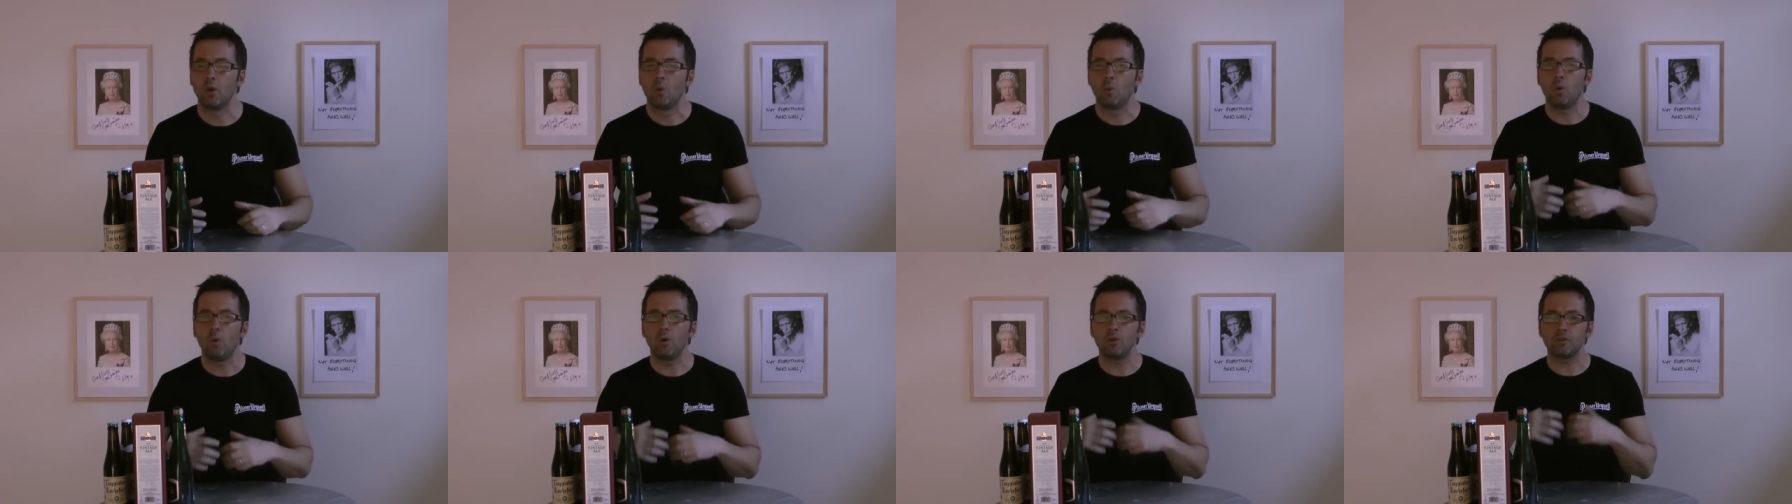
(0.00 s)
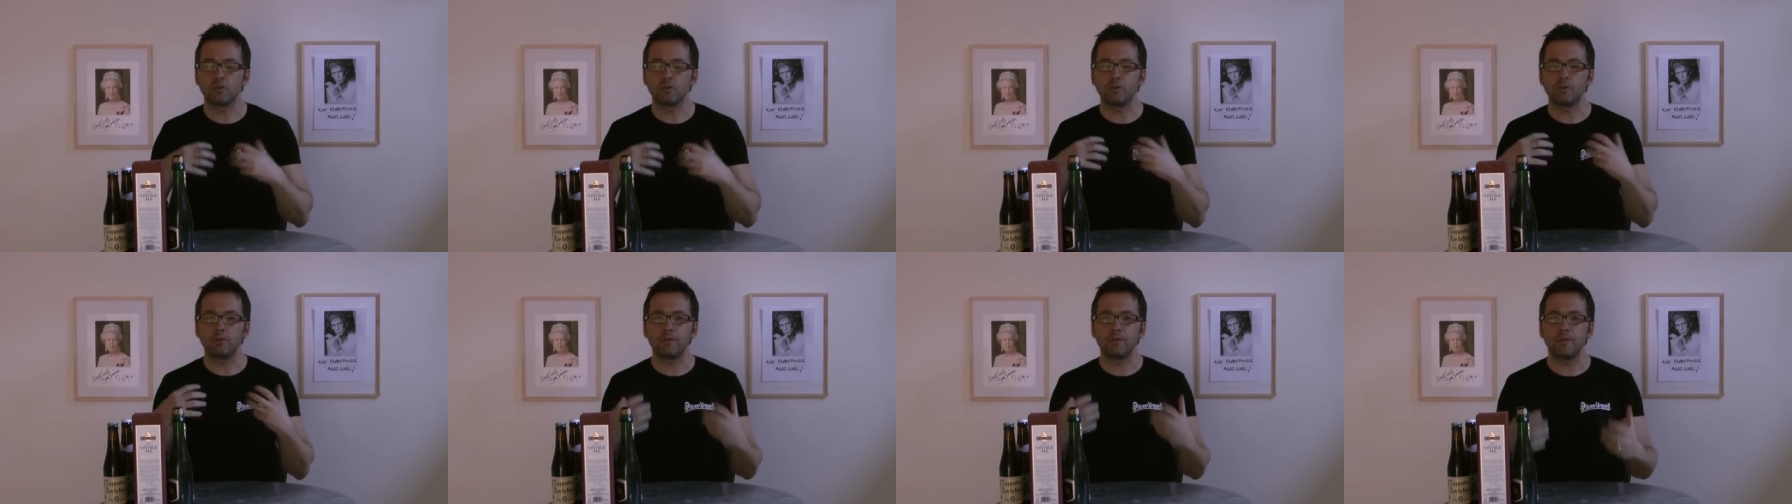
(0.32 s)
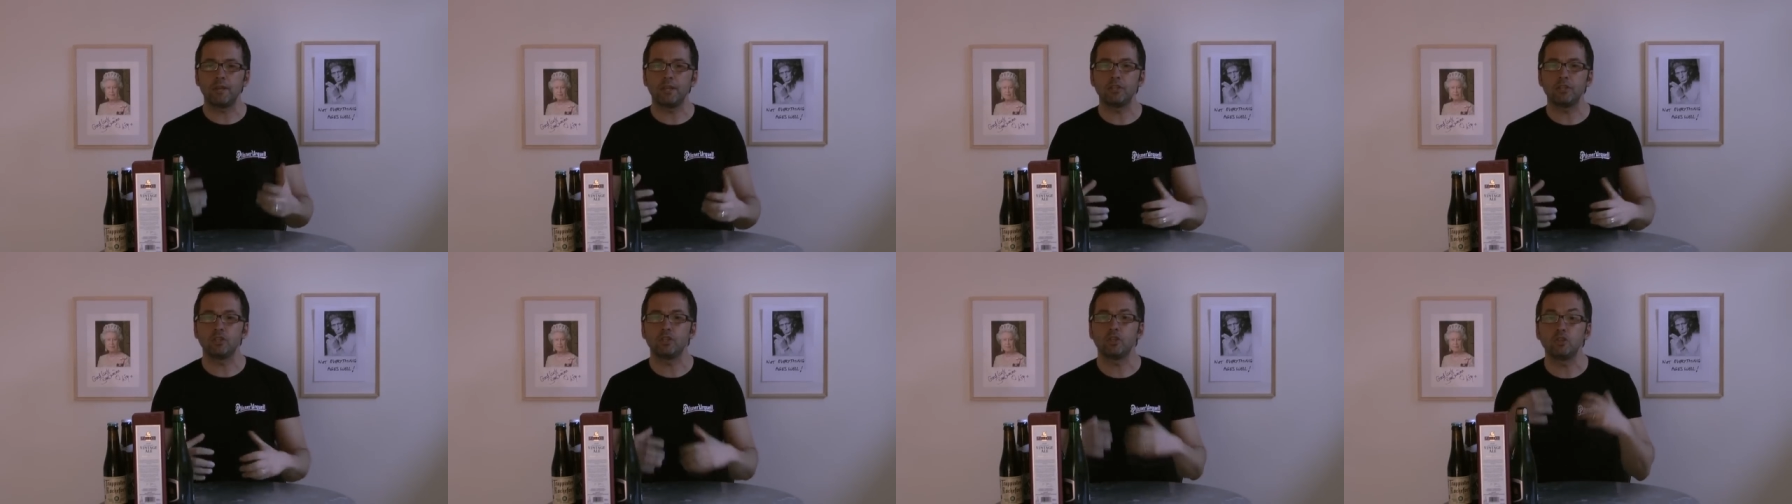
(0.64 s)
What sort of
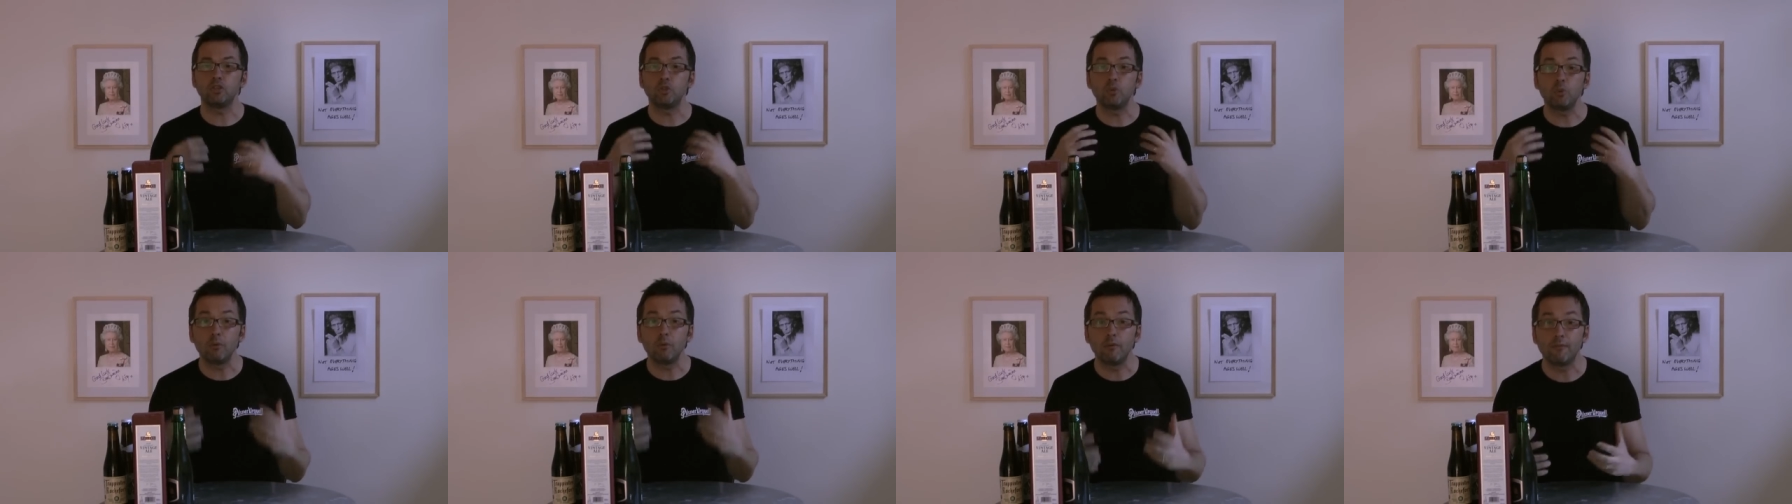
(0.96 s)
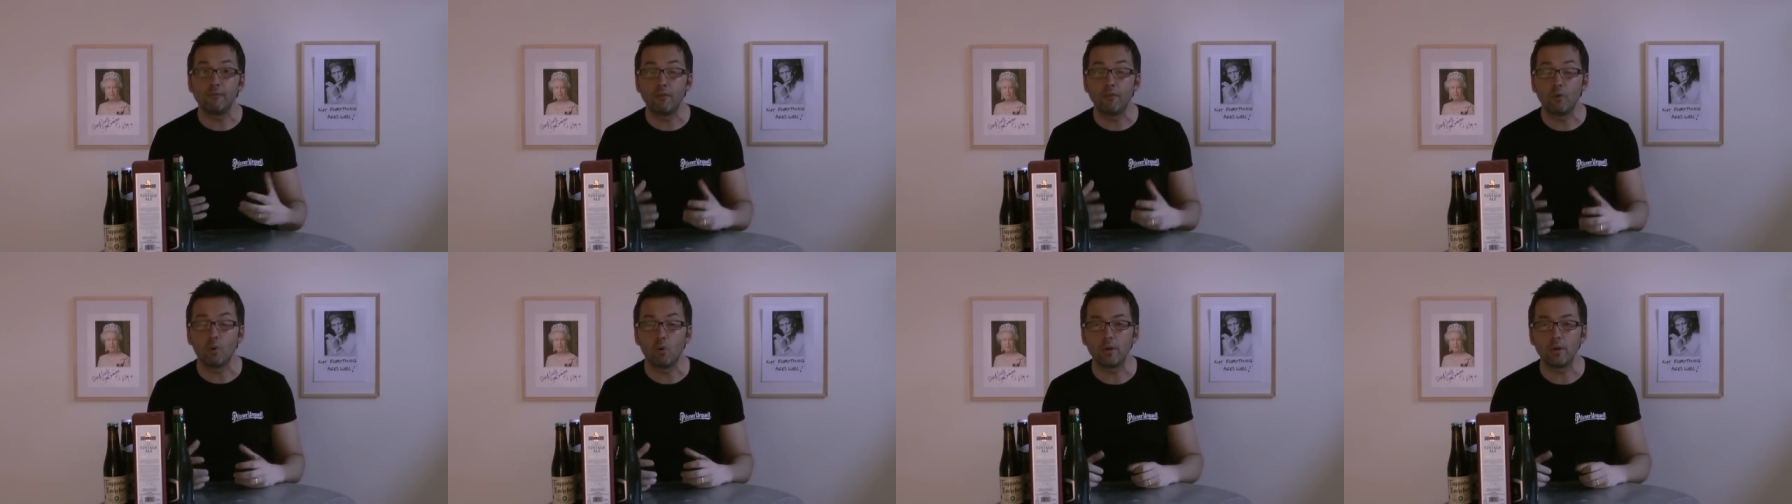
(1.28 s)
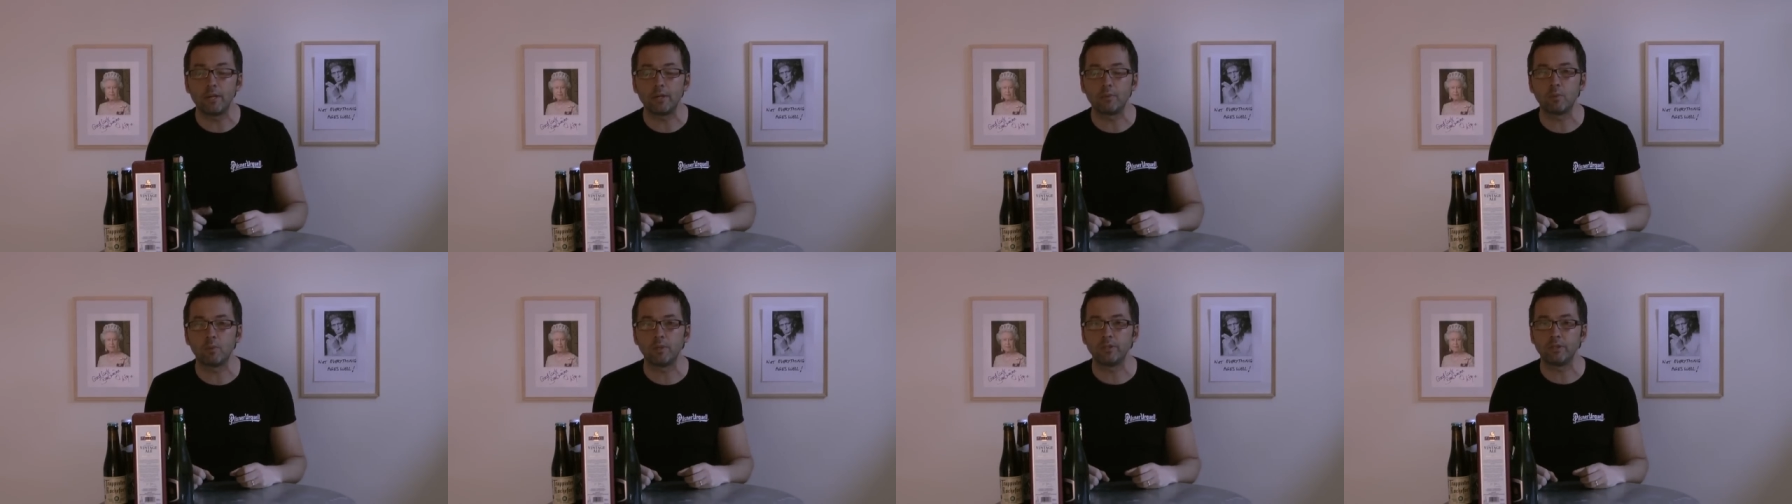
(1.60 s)
things should you
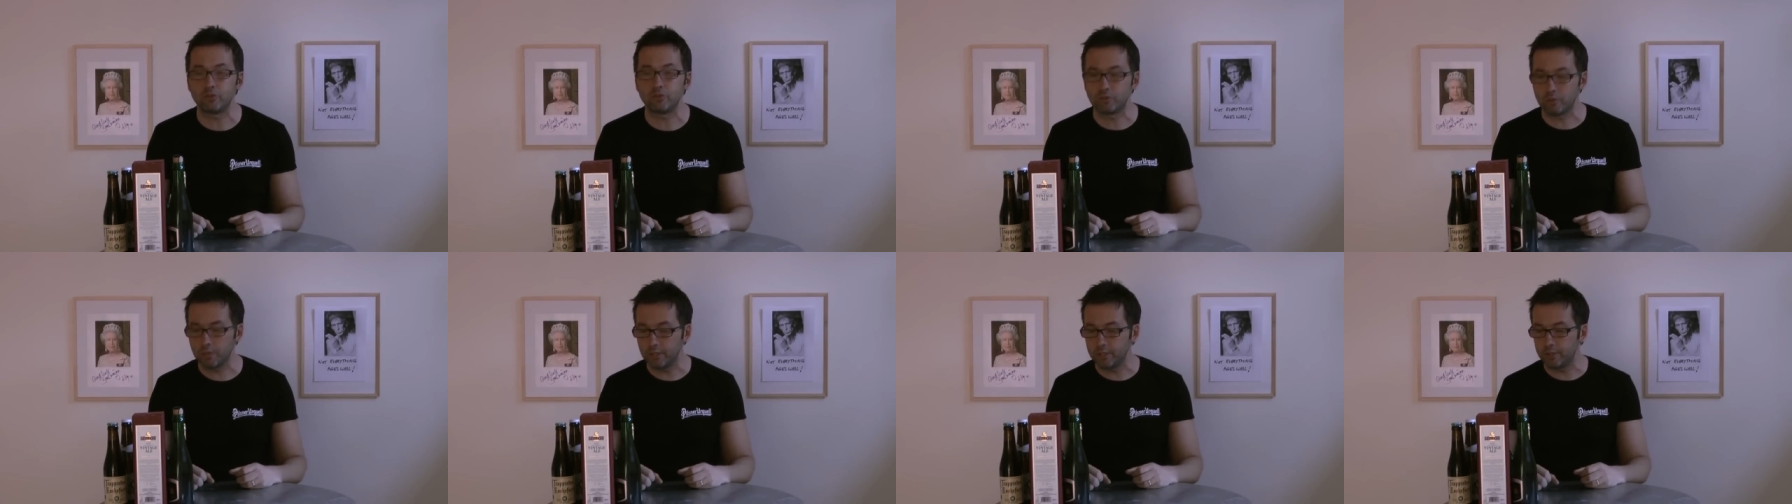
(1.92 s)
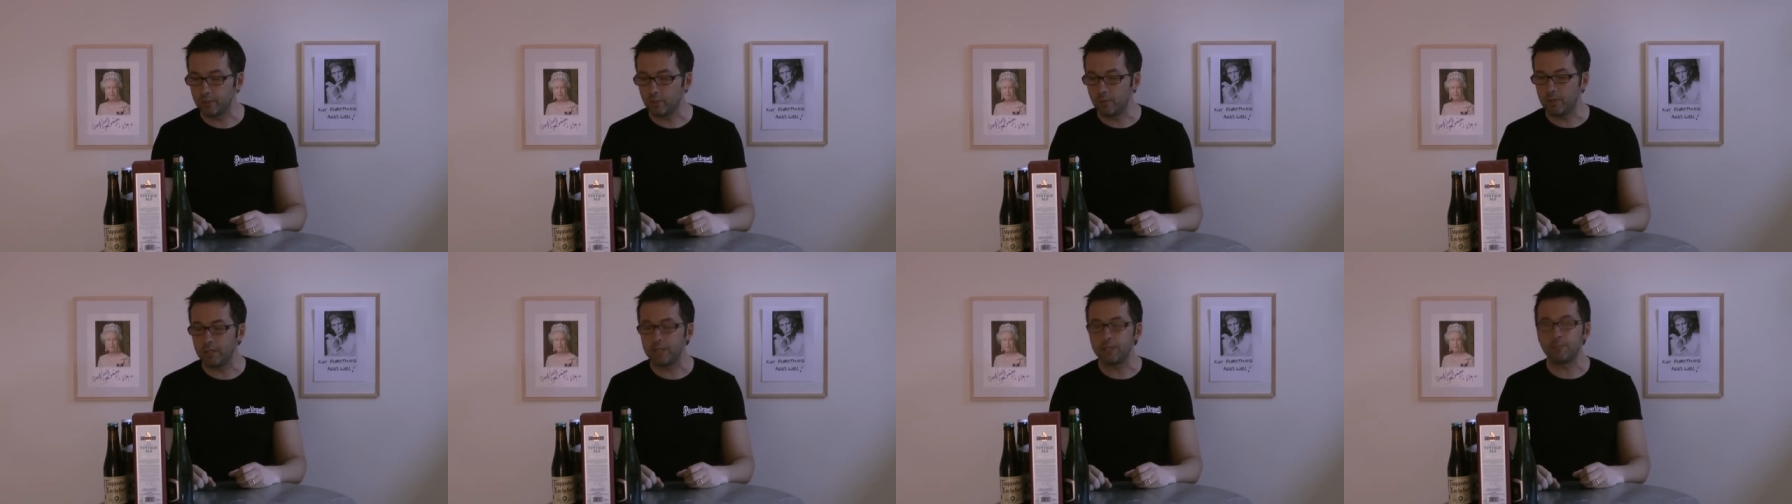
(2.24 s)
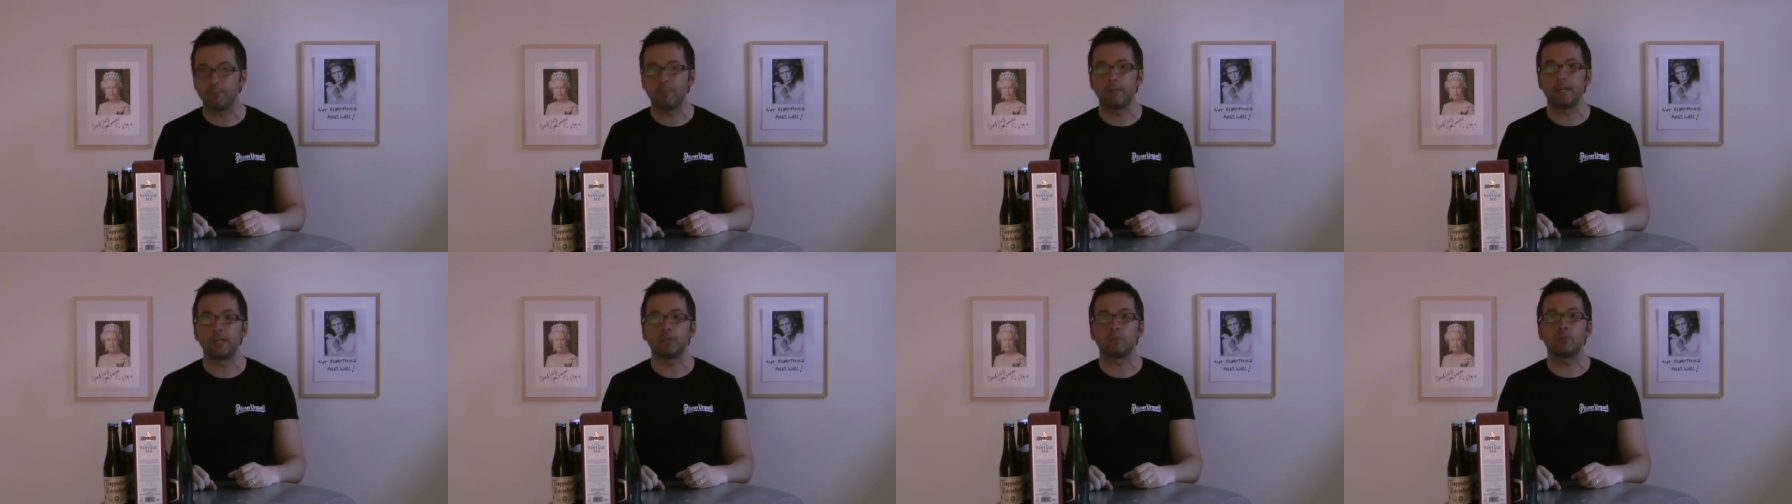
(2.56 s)
avoid when you're trying to
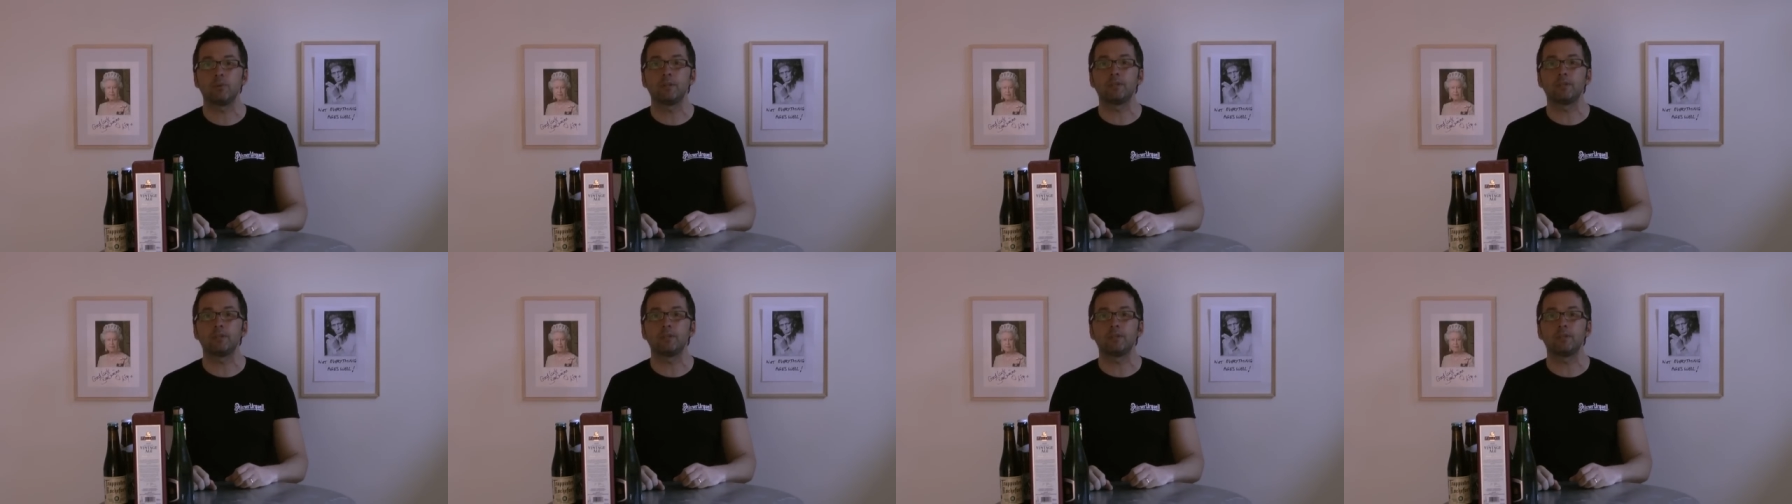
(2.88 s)
age beers?